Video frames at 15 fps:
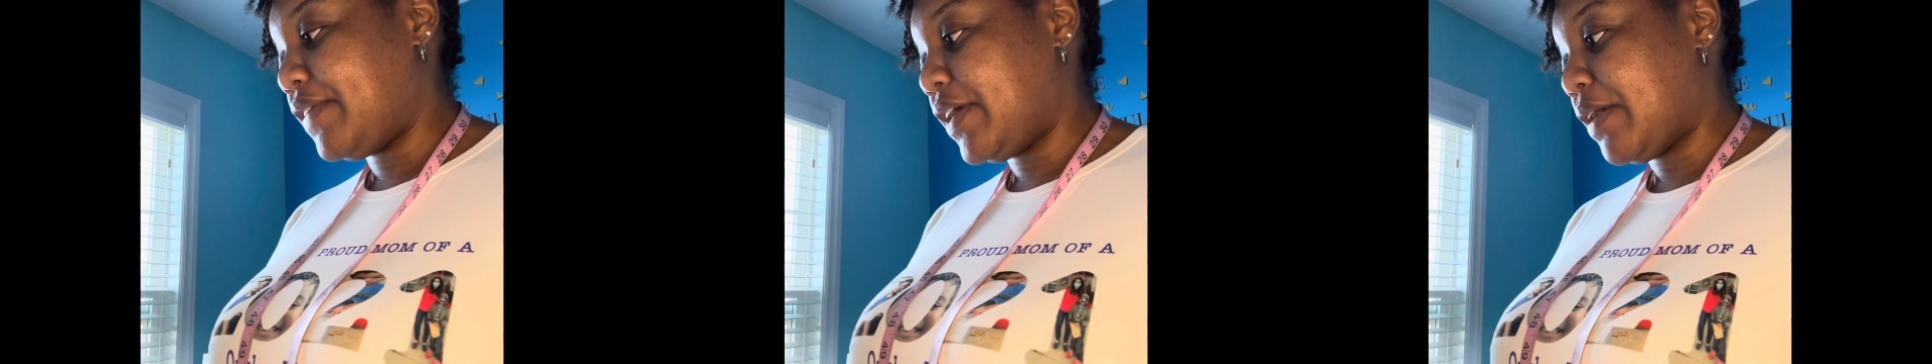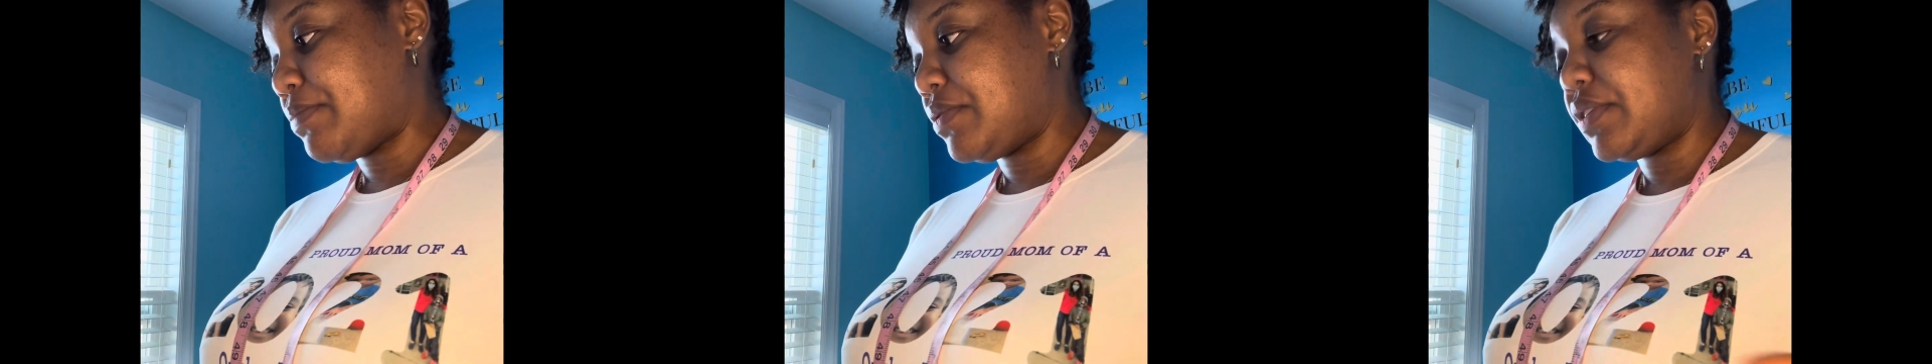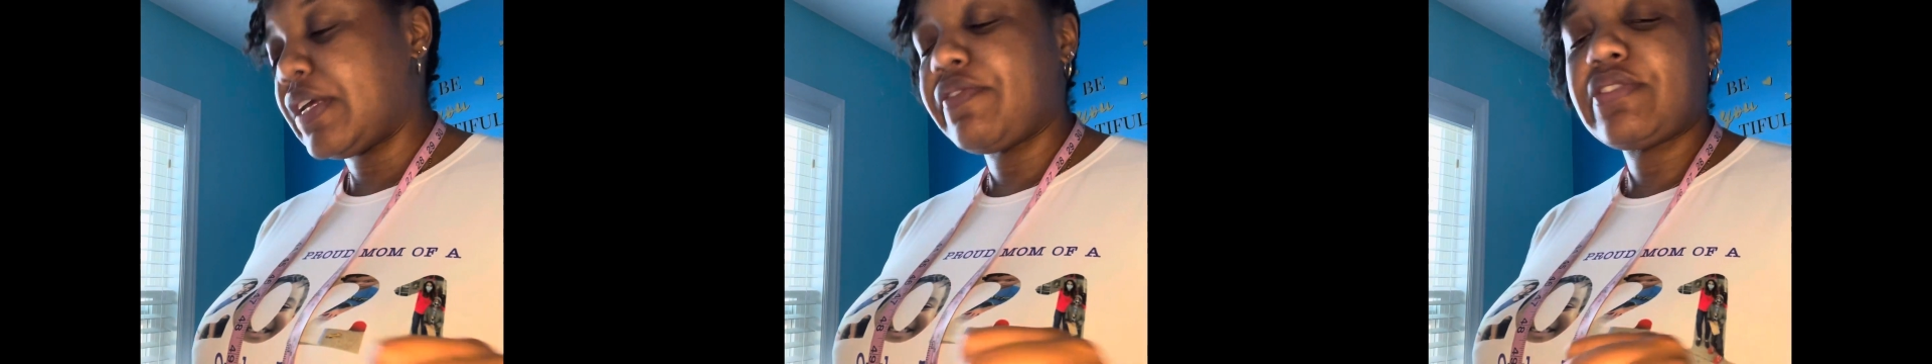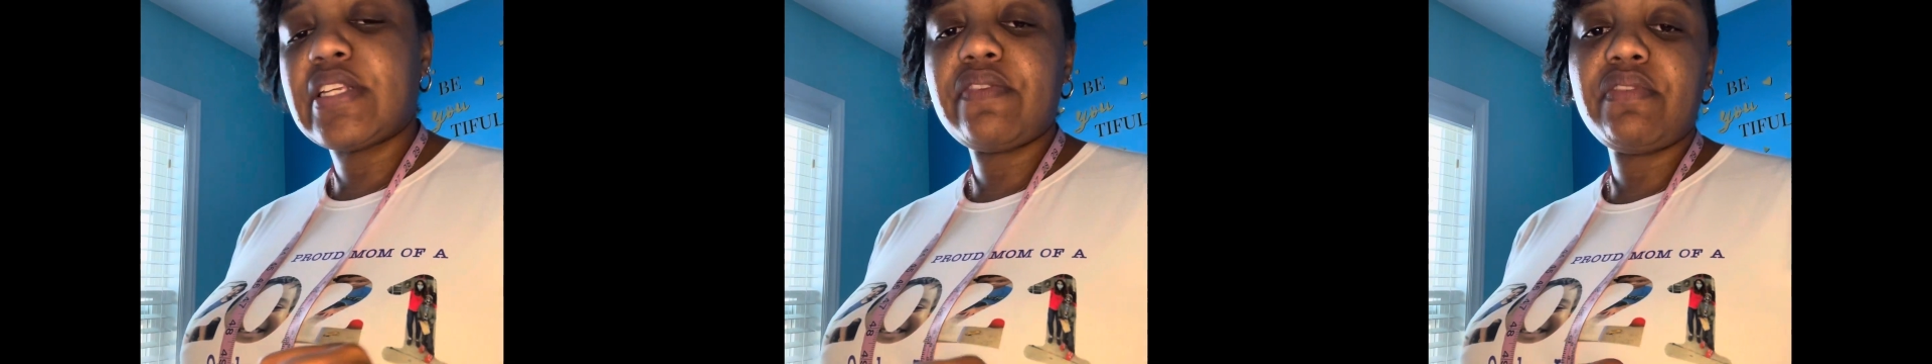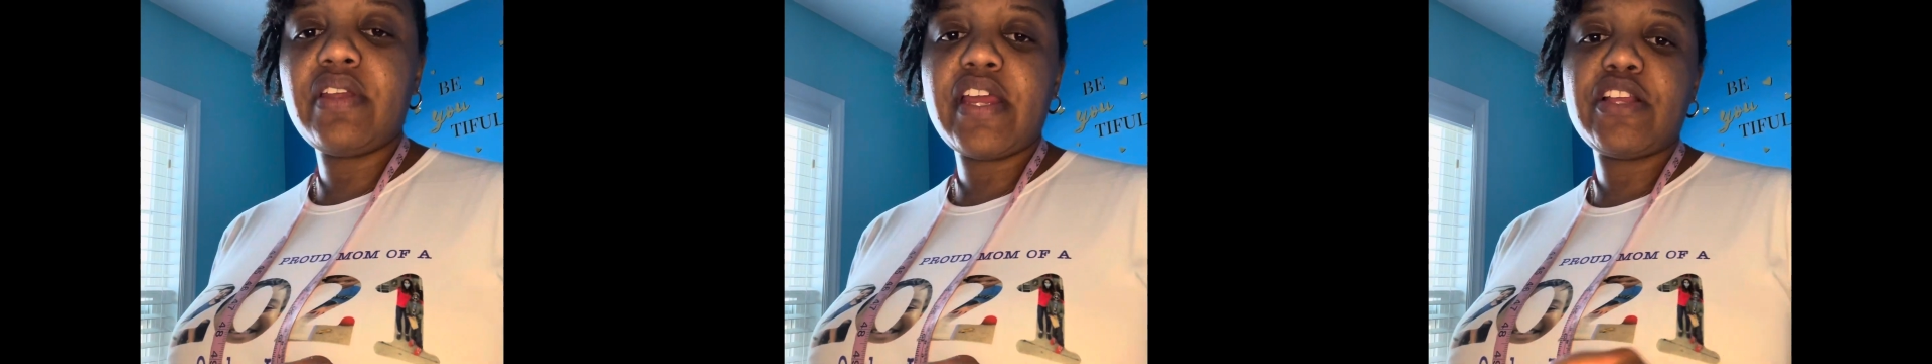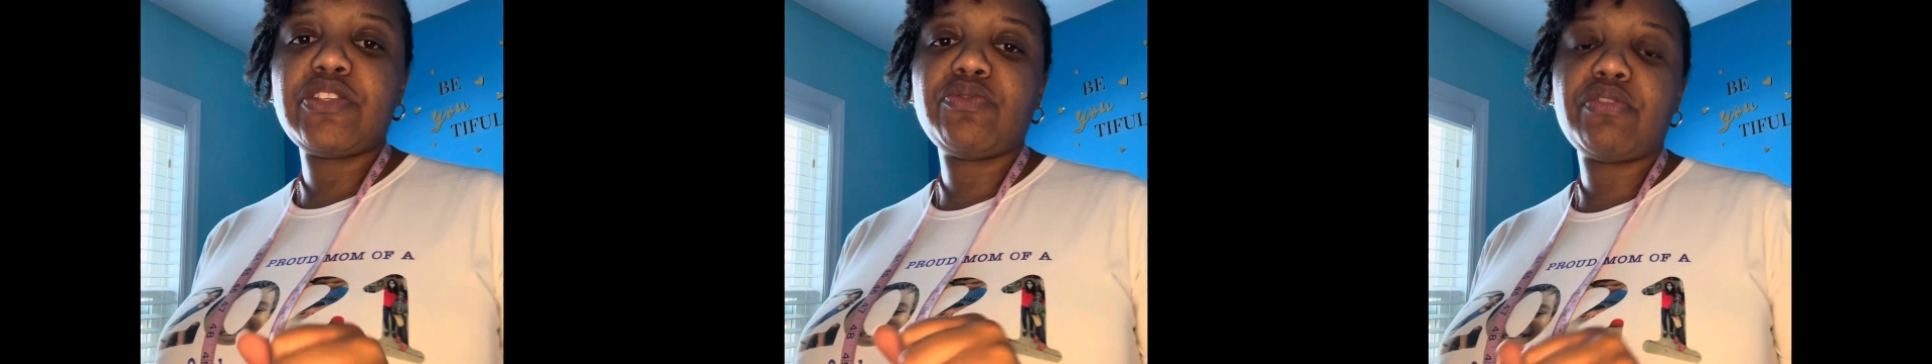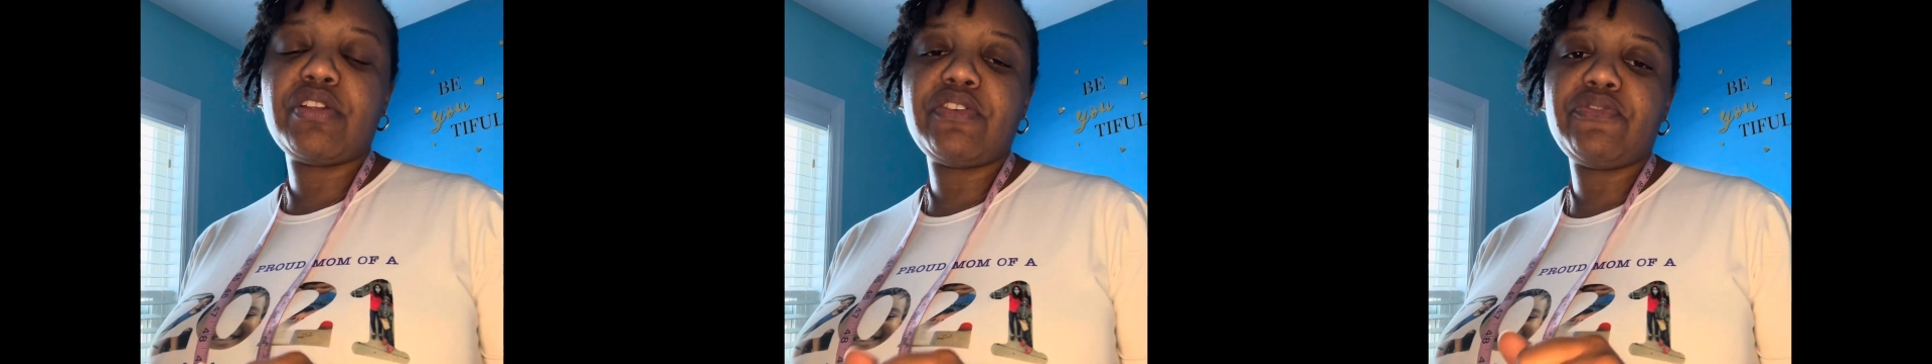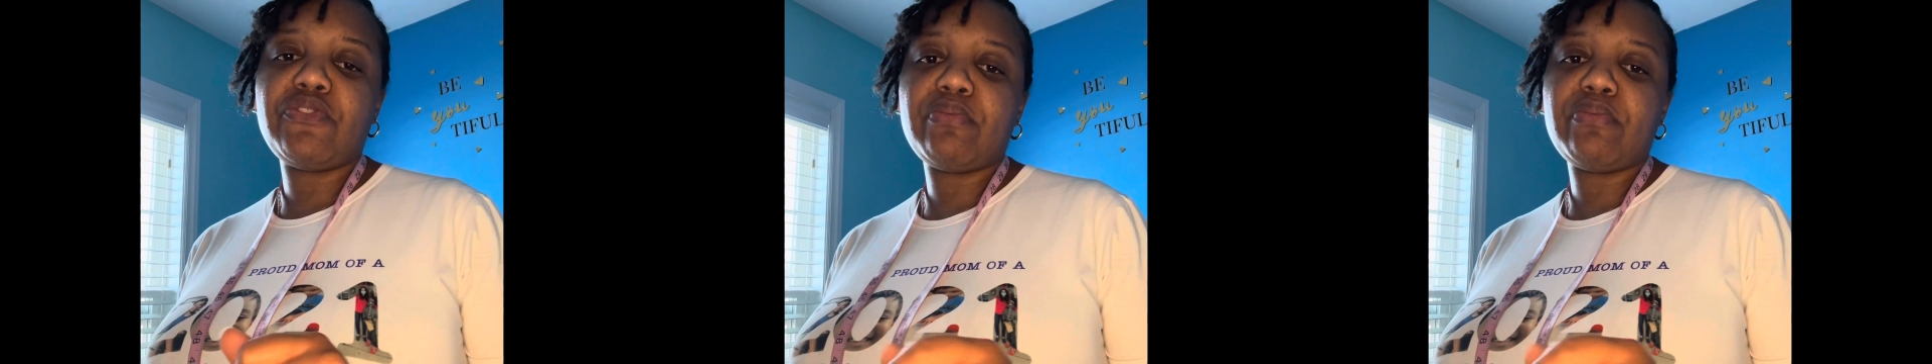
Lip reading: Epson 7820 for